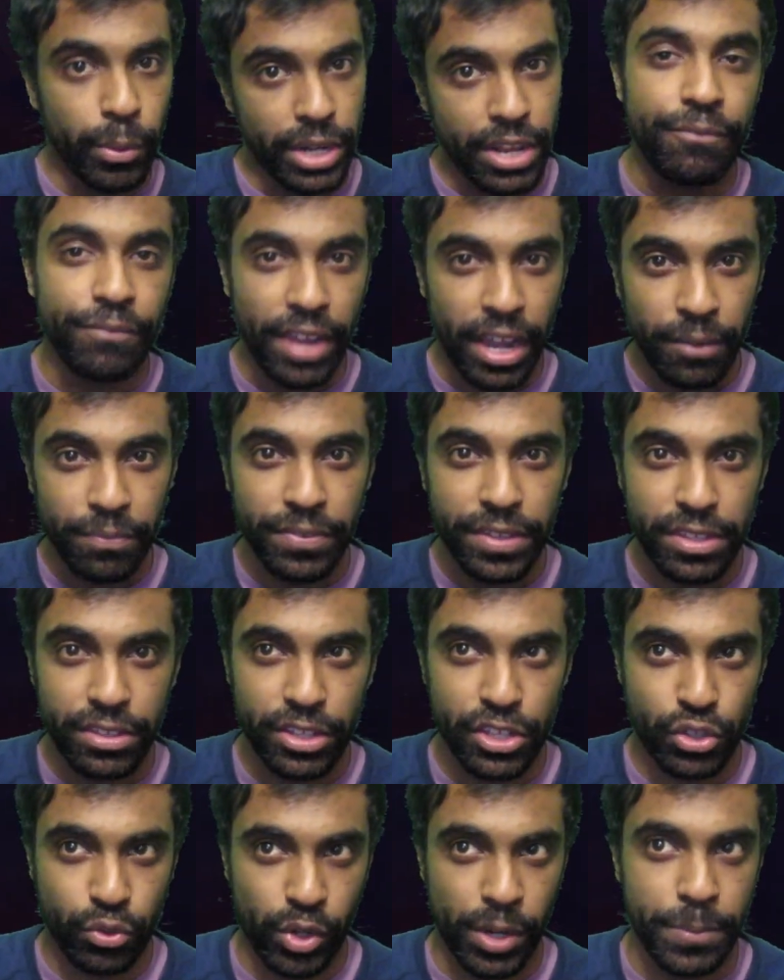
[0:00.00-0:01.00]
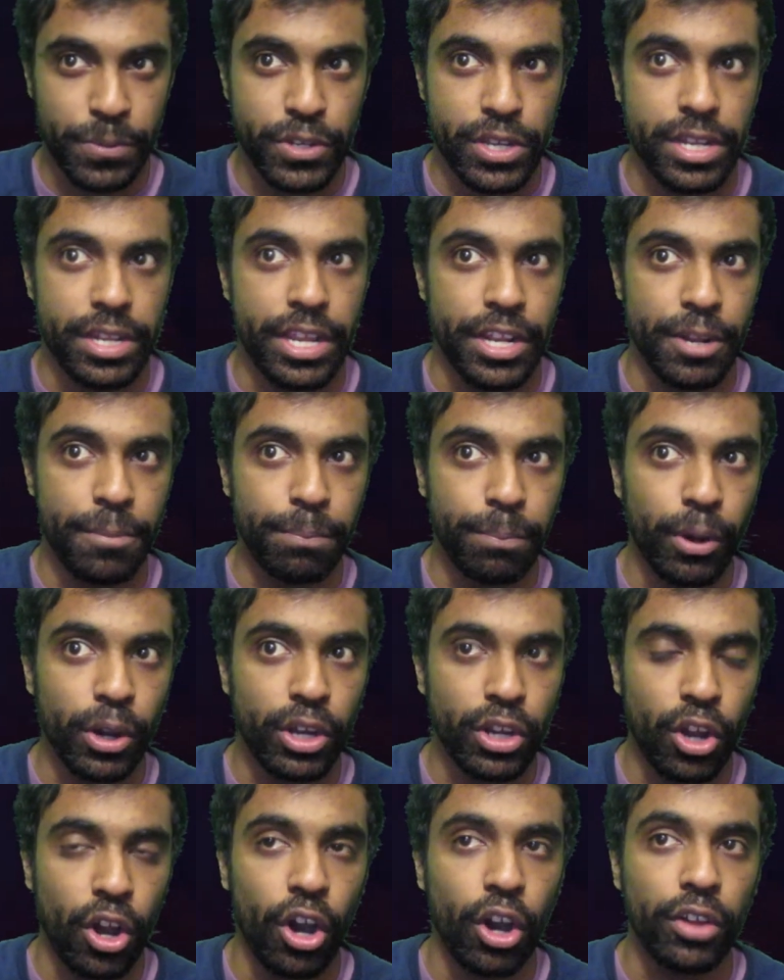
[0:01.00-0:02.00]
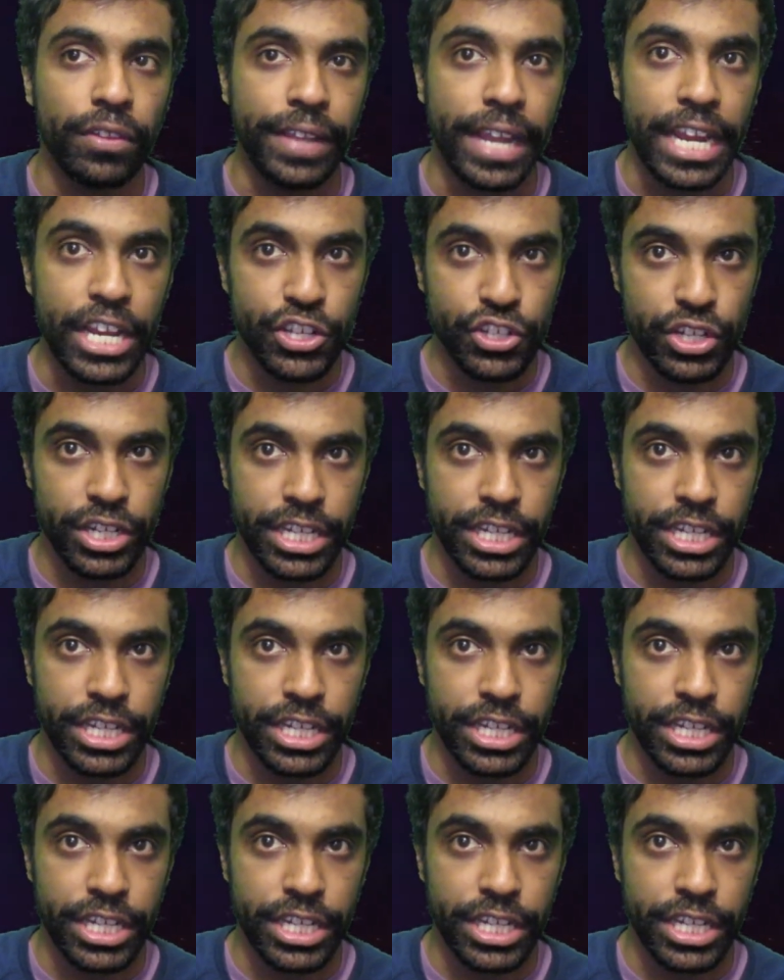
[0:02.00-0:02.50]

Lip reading: but when I found this description in a book called